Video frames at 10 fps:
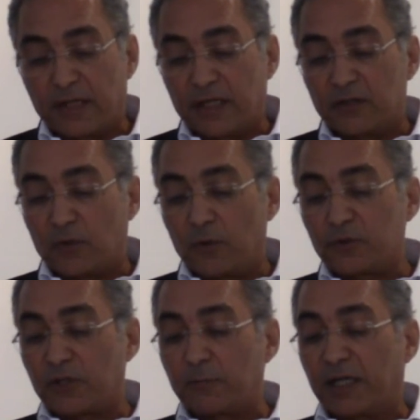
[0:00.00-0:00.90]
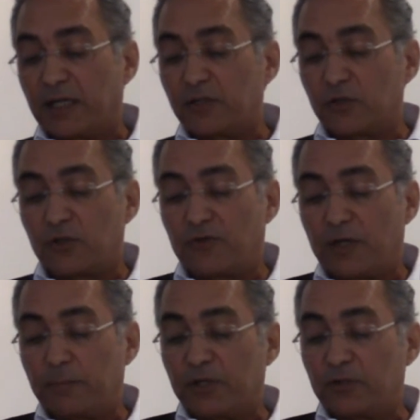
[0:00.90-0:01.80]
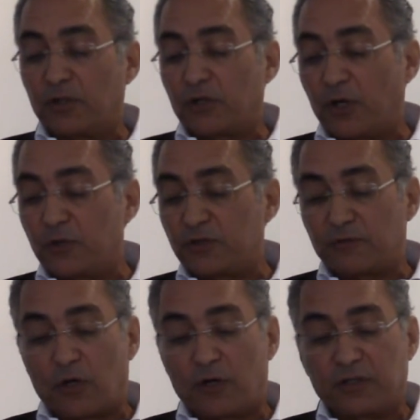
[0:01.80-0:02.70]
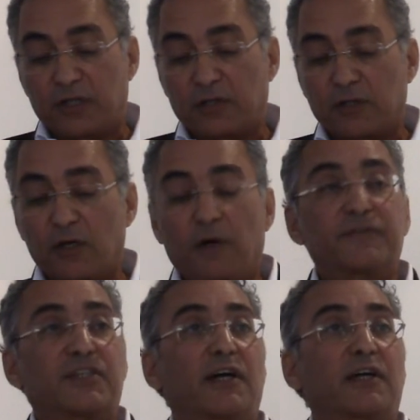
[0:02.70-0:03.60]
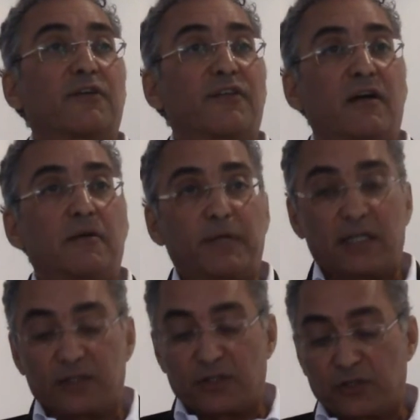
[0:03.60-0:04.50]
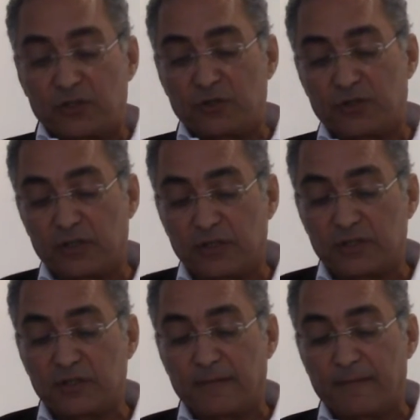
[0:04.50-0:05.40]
is also beginning to creep into the codes of conduct of psychotherapy institutions.